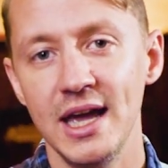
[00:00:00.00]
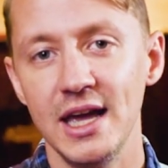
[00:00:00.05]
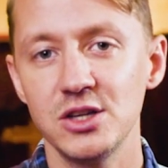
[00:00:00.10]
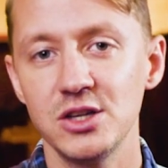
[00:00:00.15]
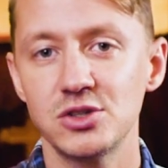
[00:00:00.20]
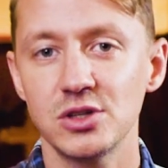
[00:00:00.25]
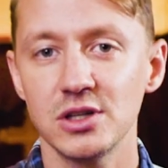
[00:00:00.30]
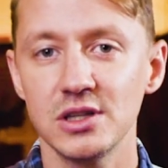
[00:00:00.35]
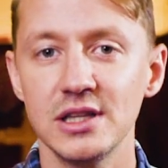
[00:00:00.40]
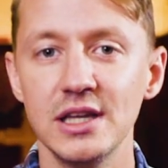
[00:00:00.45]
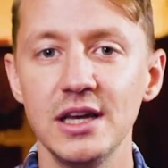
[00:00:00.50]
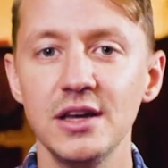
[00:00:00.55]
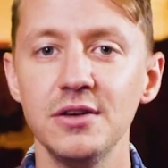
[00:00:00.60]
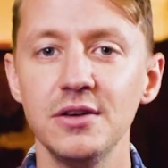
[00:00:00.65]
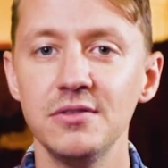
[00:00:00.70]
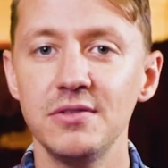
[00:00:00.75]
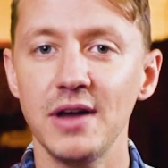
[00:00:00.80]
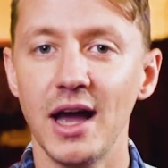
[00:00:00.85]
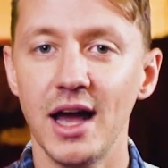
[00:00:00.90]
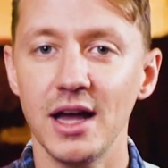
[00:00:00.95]
is to
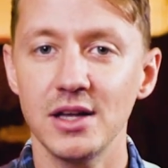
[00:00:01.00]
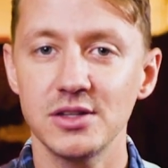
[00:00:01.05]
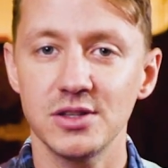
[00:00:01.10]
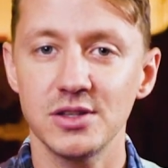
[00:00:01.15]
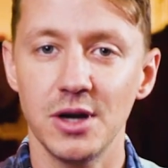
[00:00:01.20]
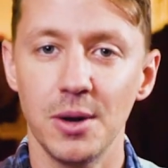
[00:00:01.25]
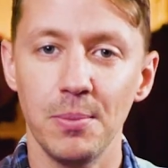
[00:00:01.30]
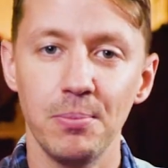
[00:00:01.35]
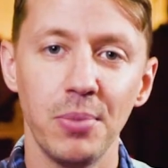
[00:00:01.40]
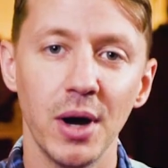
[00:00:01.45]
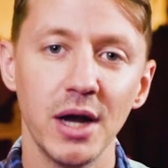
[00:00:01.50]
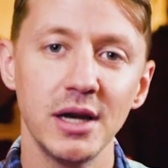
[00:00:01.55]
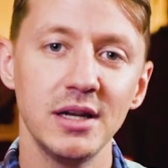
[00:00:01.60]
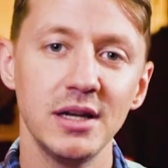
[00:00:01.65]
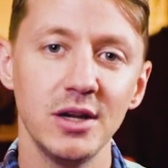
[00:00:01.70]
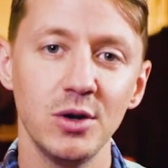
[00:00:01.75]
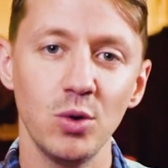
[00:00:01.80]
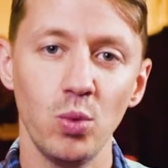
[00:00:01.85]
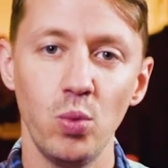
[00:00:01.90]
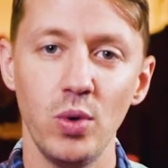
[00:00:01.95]
live as an
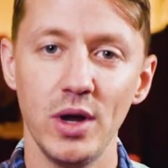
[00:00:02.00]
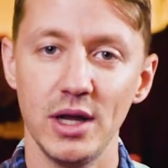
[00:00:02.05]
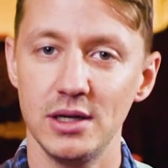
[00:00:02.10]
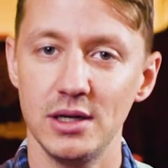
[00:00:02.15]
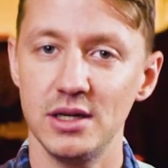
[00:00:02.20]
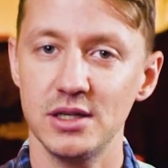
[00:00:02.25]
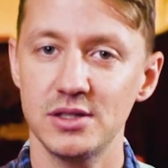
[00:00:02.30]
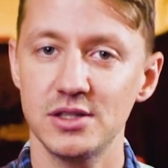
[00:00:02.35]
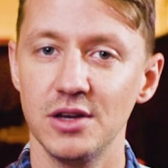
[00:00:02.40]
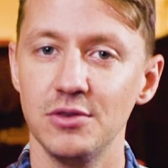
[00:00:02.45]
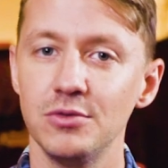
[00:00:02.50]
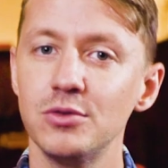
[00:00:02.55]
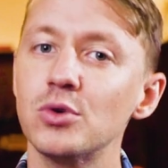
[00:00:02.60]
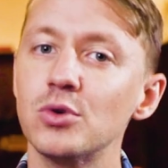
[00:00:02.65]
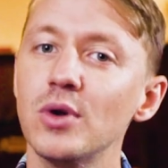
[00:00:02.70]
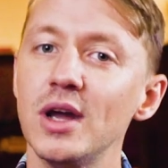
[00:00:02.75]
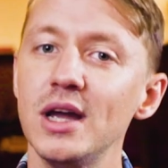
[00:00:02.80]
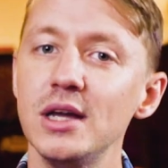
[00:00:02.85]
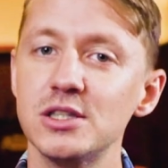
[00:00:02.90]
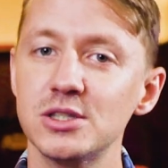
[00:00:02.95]
abundant witness of
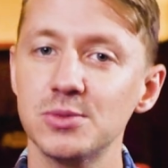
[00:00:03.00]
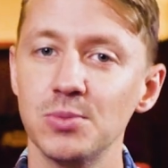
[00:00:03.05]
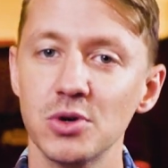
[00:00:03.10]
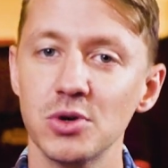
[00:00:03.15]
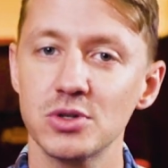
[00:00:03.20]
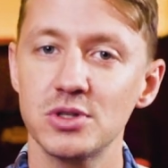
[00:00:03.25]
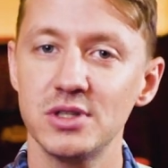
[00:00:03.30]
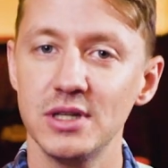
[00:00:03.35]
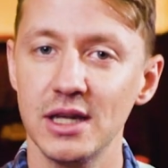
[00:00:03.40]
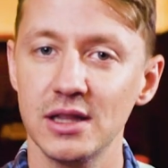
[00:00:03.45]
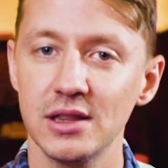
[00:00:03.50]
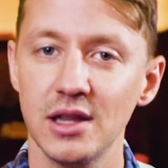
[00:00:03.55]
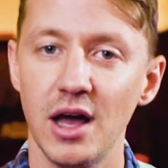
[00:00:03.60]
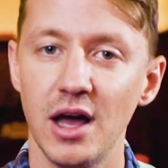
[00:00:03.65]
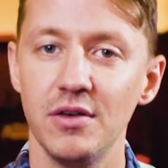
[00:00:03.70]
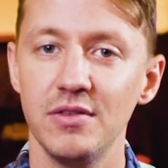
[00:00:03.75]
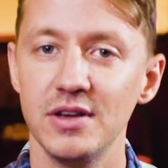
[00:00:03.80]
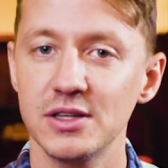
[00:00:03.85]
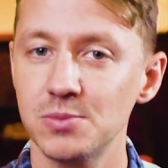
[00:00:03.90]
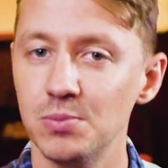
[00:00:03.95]
grace, mercy, and
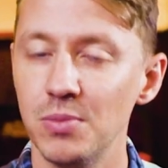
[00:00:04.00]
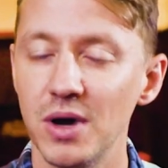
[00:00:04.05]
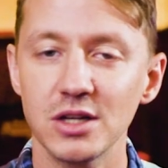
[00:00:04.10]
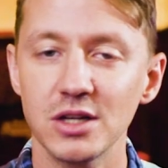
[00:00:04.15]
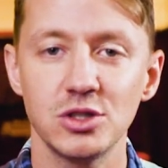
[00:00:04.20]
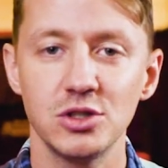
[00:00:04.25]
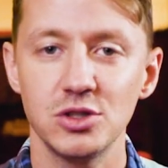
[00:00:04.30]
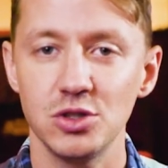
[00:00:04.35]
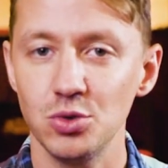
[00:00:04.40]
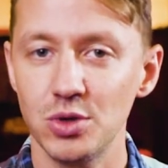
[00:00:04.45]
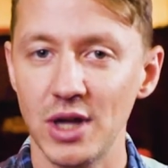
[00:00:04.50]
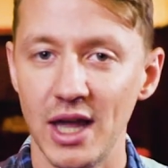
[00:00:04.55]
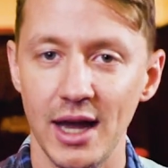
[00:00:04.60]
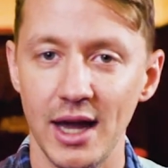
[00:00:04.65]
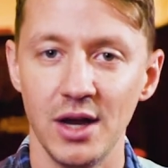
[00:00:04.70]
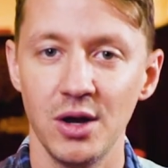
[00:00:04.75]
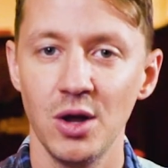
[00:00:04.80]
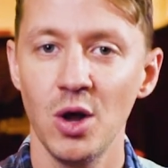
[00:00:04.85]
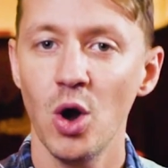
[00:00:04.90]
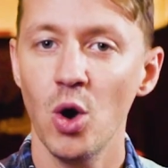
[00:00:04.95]
love as much as you
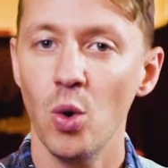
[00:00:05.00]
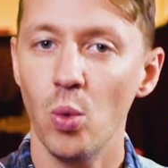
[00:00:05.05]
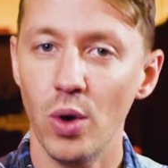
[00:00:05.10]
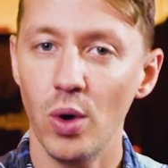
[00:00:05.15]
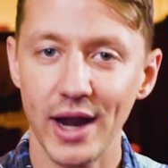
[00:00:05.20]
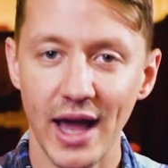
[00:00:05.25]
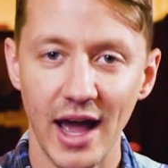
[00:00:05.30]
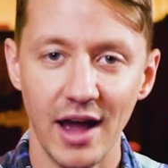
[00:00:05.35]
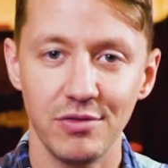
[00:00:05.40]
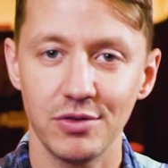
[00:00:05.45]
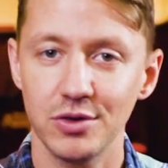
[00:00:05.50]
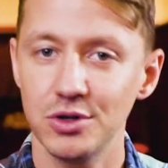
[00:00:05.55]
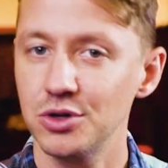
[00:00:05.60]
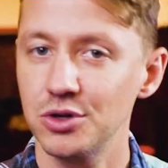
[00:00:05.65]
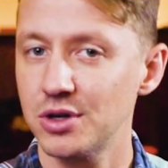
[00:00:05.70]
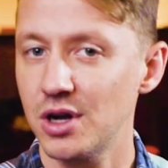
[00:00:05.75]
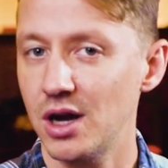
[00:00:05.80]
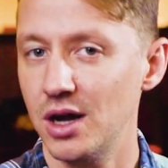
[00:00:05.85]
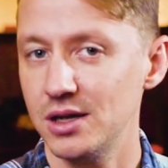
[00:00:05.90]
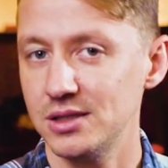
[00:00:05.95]
can, whatever
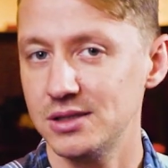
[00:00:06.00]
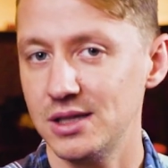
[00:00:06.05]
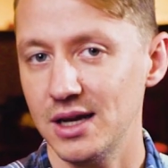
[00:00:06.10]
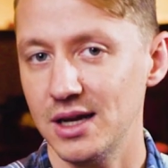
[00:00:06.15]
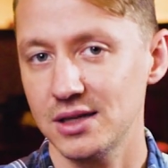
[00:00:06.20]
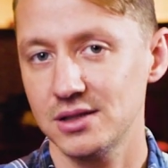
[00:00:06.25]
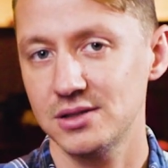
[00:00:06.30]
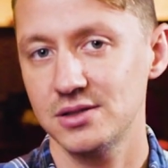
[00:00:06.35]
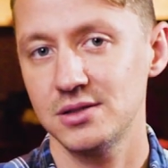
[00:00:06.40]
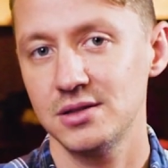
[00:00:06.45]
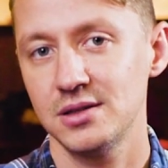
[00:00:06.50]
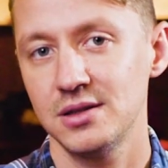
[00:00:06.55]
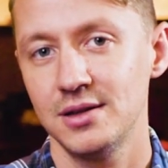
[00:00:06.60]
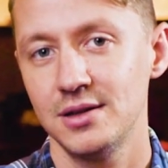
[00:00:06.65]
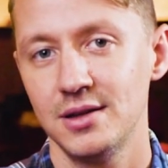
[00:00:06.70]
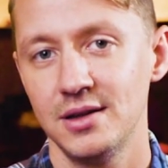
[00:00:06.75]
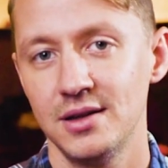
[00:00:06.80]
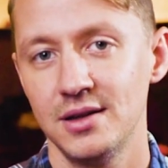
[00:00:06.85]
your context.